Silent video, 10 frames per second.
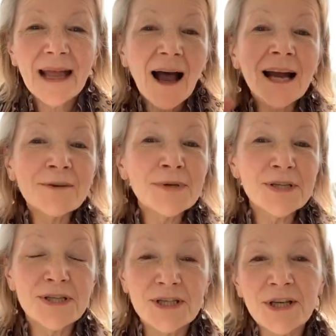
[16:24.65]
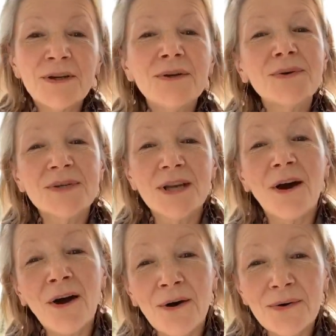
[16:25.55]
I was due to
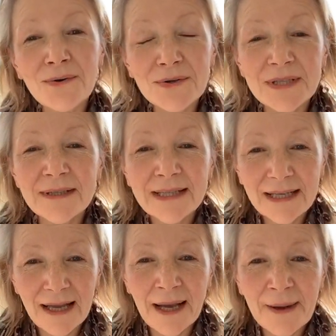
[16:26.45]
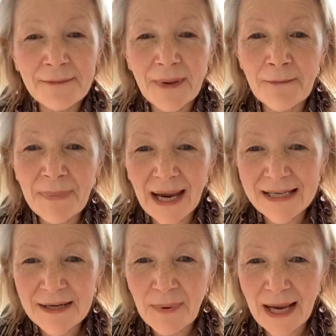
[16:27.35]
hold
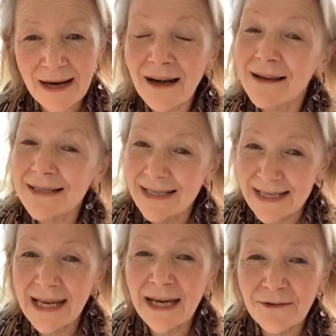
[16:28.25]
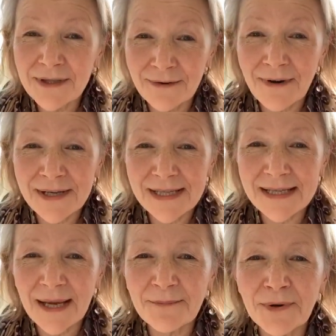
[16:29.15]
back-to-back classes here in the Rosie
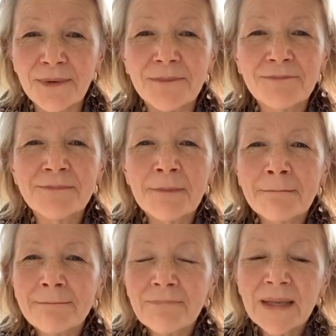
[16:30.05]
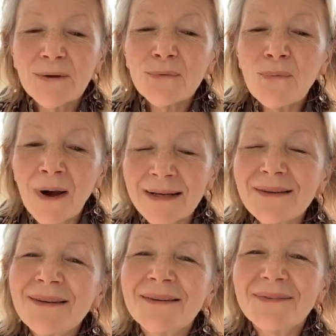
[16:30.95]
Temple.
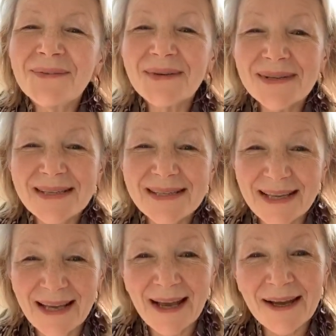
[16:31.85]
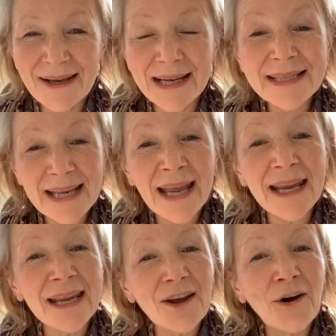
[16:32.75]
One was a
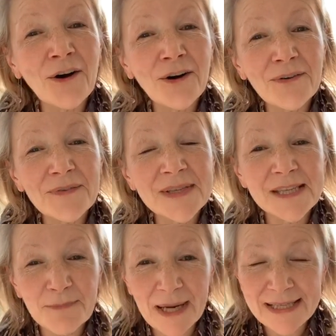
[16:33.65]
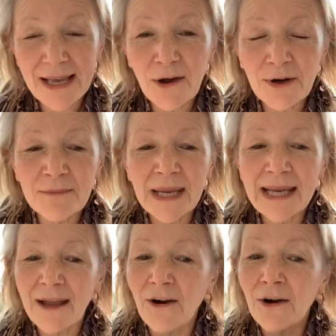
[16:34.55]
day of space
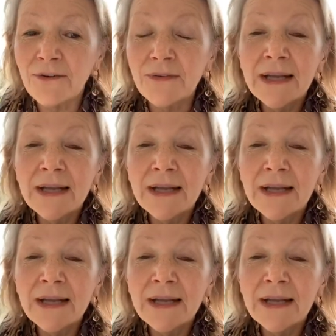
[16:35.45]
alchemy, of